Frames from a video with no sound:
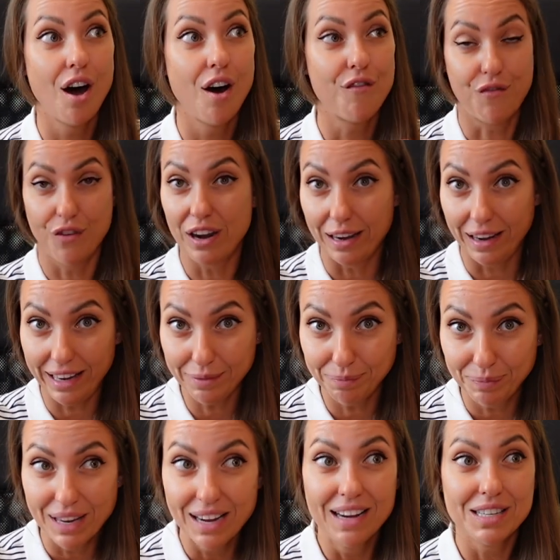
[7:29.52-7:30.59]
freely.
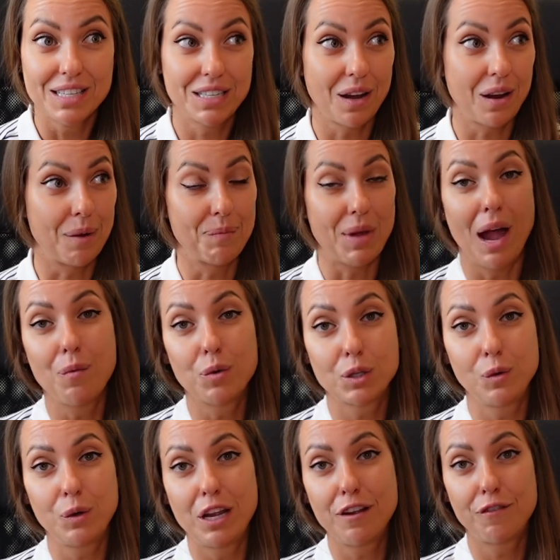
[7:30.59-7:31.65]
So I was
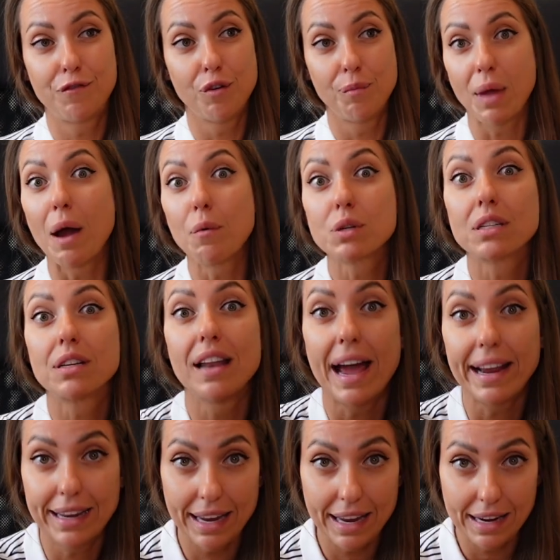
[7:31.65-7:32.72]
looking for, I was
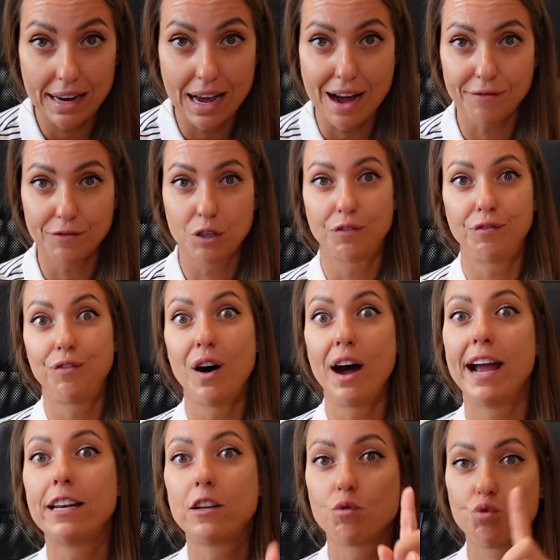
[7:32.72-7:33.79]
lucky enough to
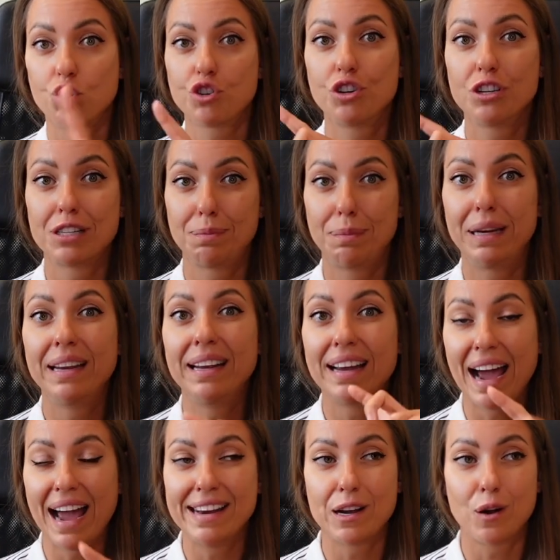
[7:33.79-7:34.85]
find Russian-speaking
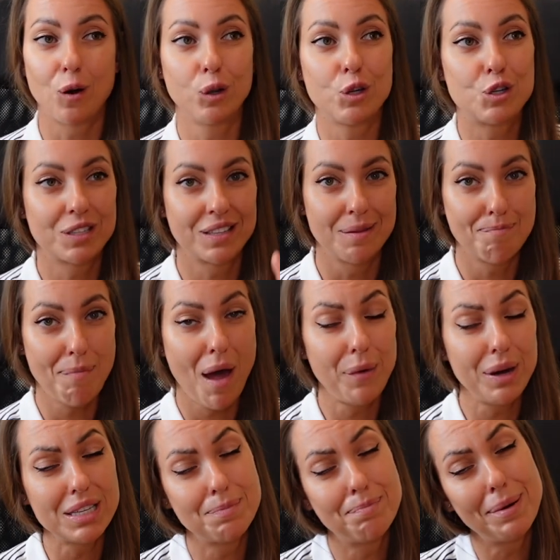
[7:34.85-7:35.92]
gynecologist in
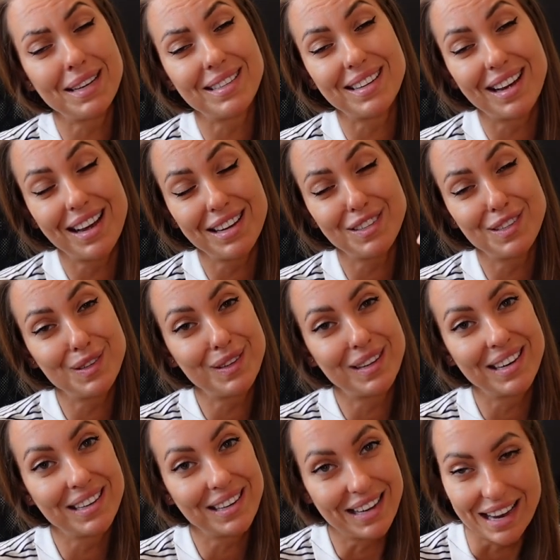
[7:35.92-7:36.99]
Paris, but as you
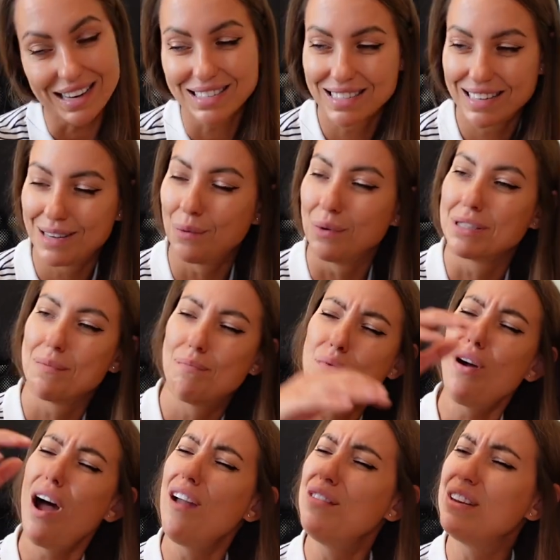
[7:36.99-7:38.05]
can guess, it was a
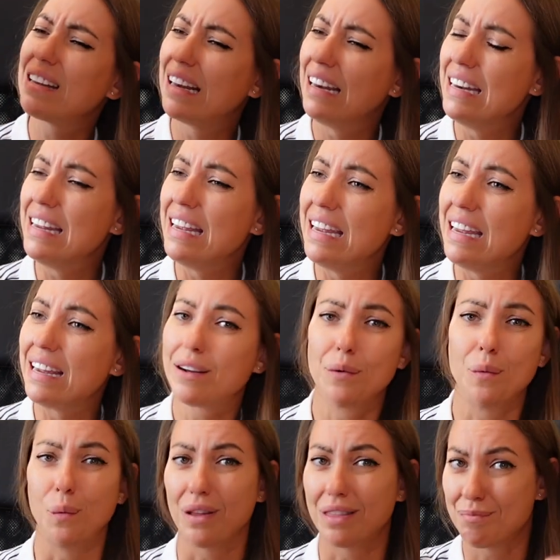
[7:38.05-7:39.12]
private clinic
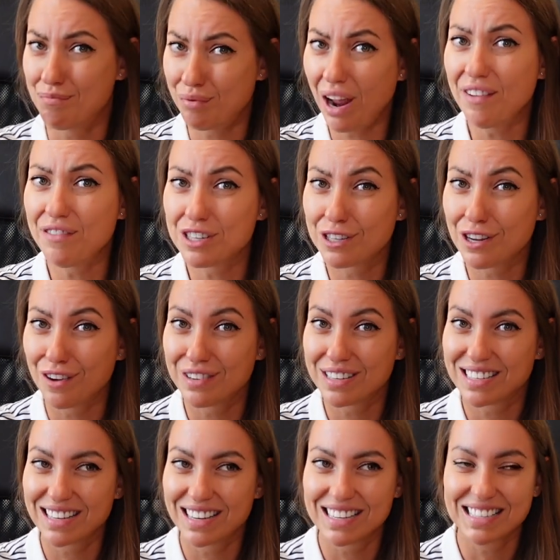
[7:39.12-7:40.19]
with private
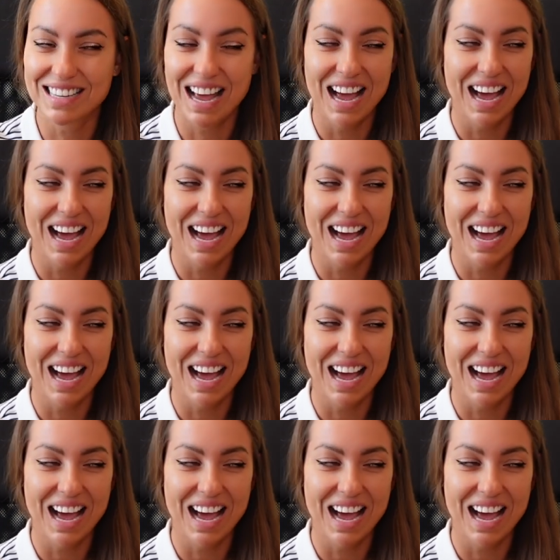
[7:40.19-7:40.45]
services.